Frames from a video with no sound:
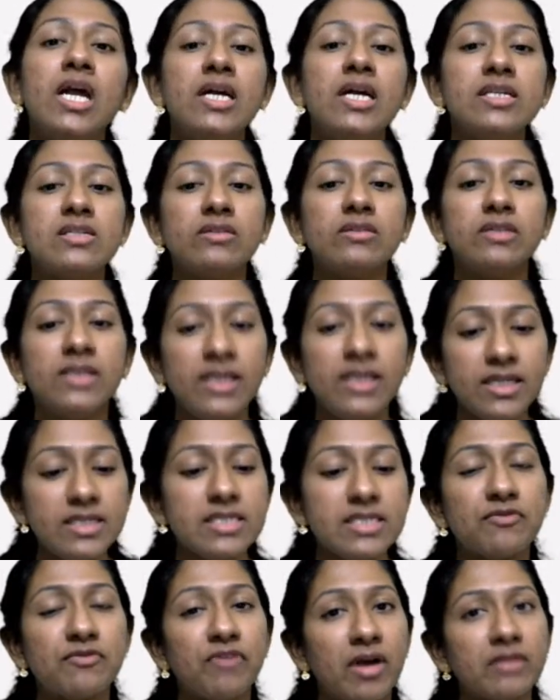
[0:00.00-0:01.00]
So
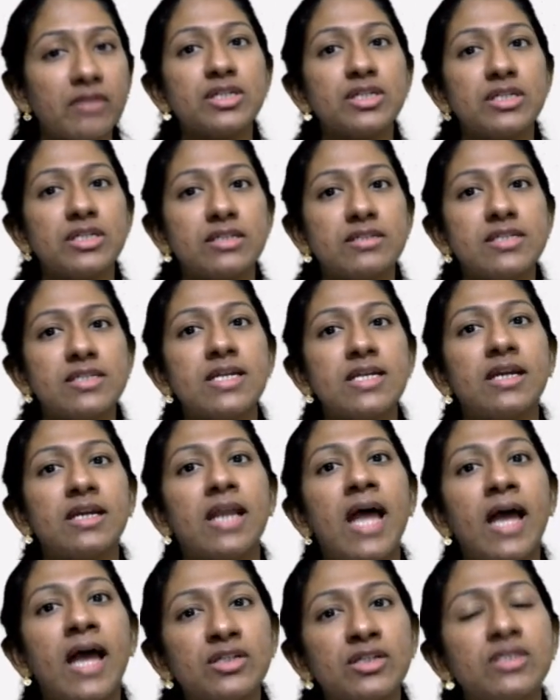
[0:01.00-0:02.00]
these functions are
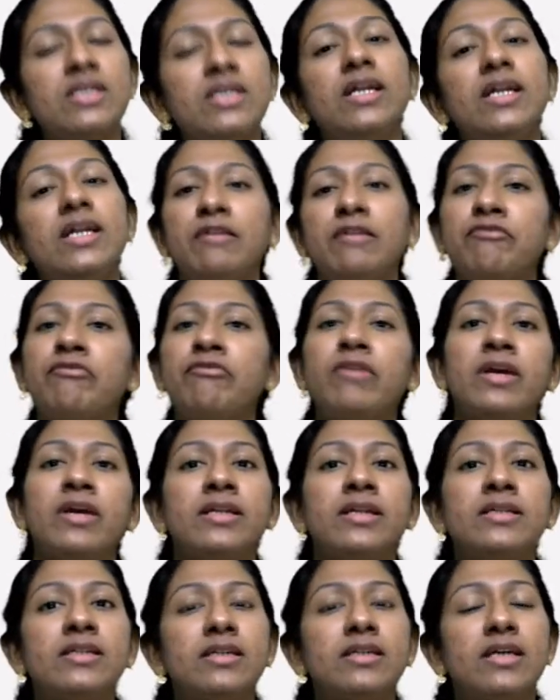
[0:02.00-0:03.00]
actually
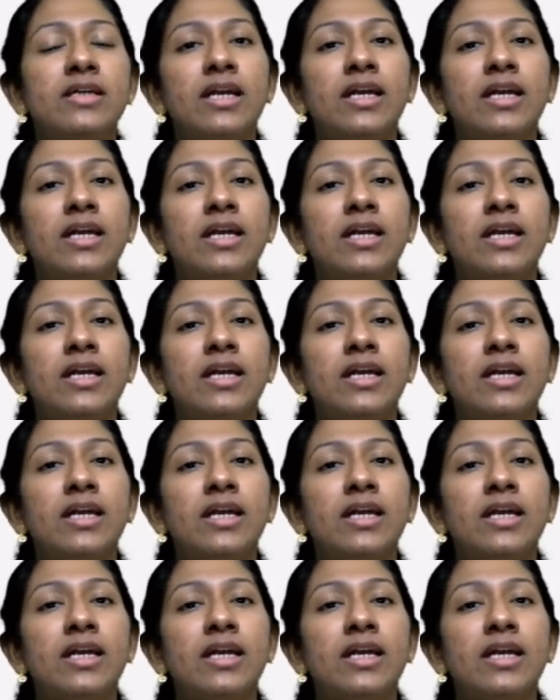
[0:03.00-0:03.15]
defined